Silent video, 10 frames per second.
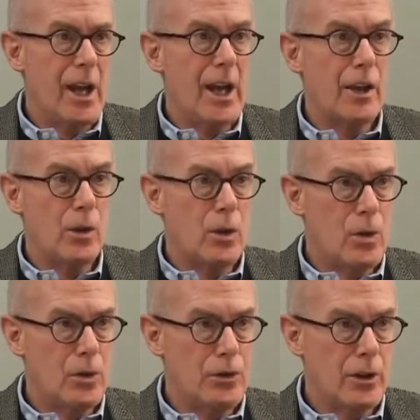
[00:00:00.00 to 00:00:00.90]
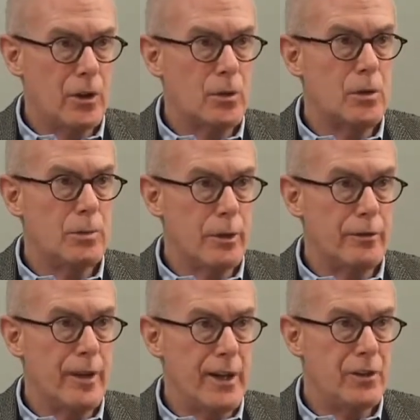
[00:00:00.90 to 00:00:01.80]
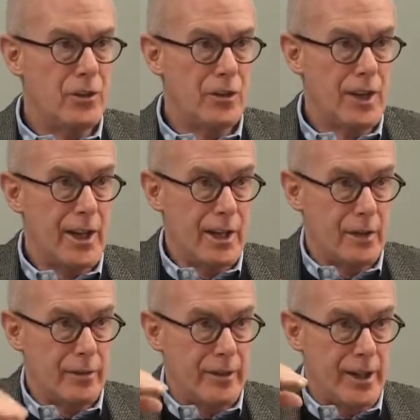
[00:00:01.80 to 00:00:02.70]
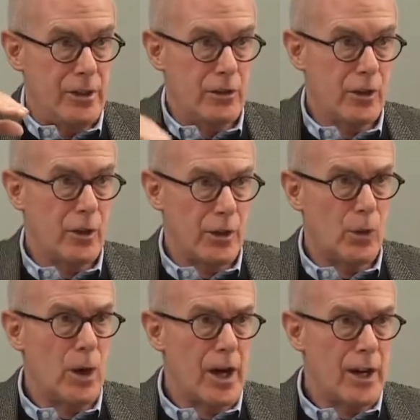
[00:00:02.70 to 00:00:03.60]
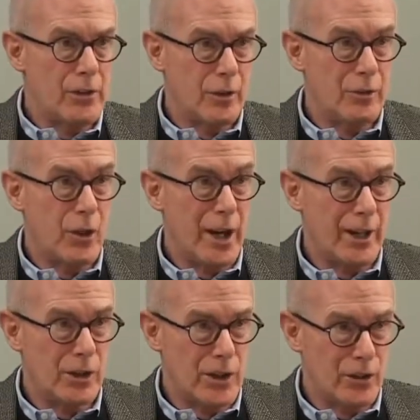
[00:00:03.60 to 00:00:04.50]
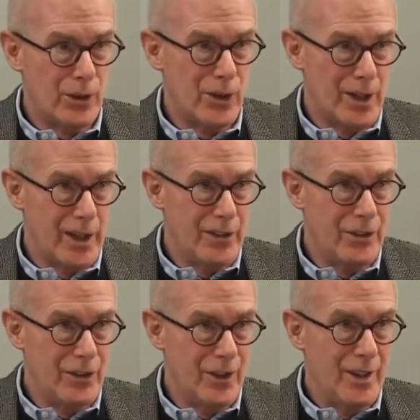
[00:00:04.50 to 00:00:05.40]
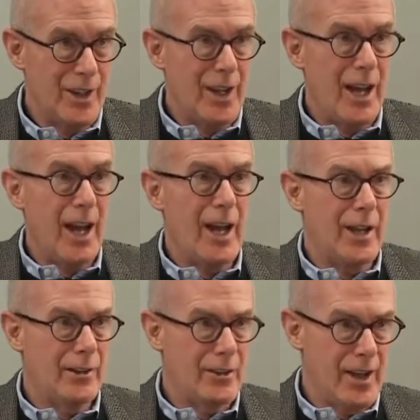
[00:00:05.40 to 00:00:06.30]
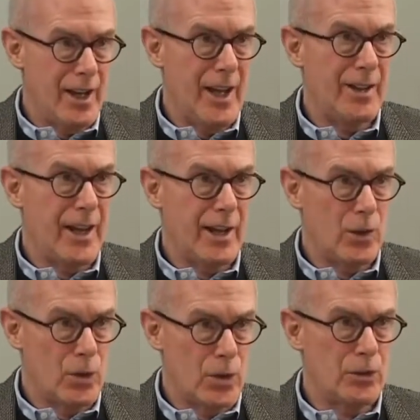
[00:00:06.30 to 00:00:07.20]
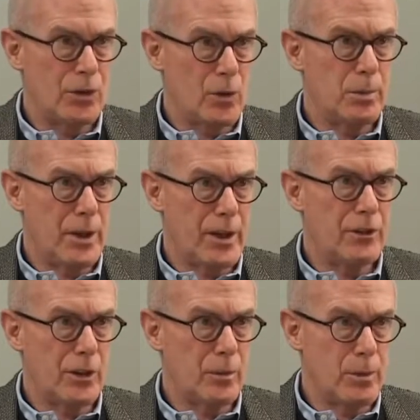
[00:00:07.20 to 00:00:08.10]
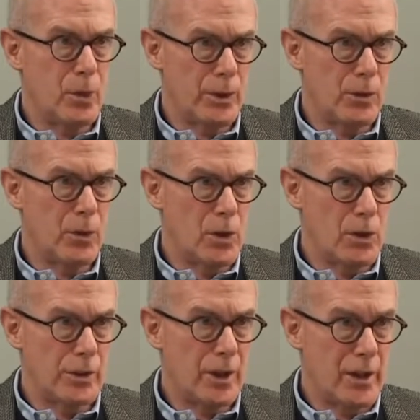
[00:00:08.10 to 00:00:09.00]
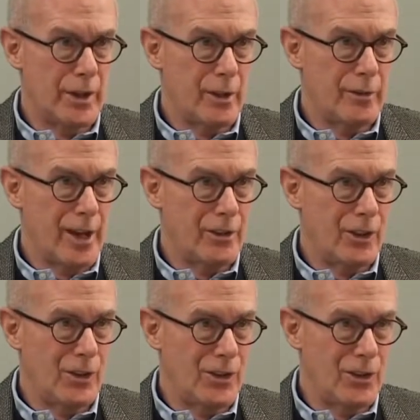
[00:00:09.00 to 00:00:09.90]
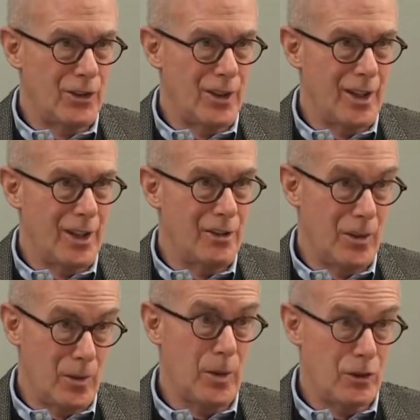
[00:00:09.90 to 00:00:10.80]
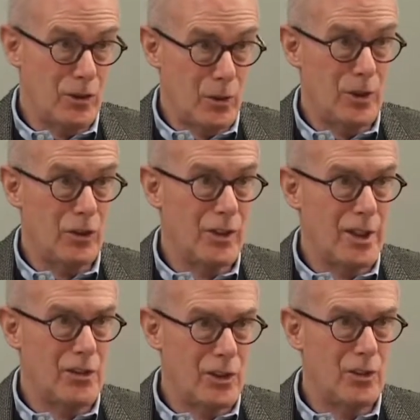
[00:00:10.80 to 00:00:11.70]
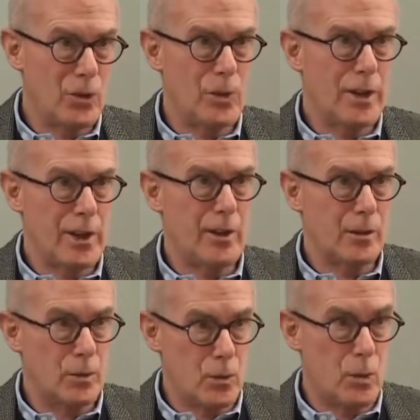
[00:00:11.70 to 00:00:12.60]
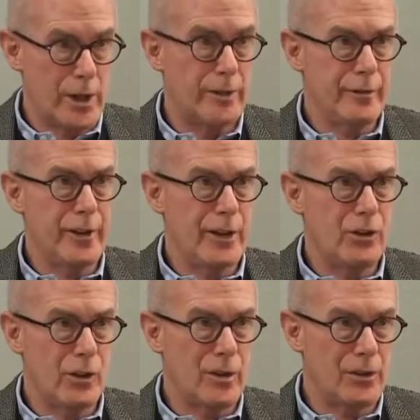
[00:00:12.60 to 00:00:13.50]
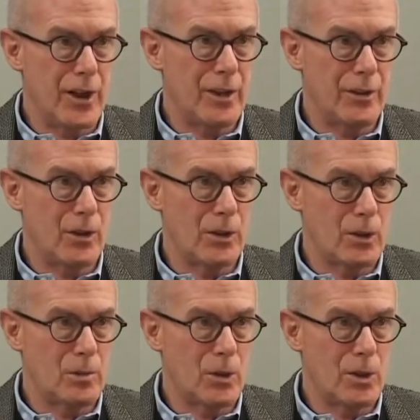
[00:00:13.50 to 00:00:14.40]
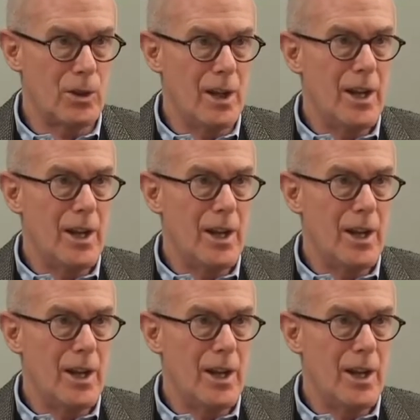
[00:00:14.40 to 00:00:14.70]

It also prevents the elevation or the rise of triglycerides, and that also plays an important role in cardiovascular disease, which leads into another great feature of xanthohumol.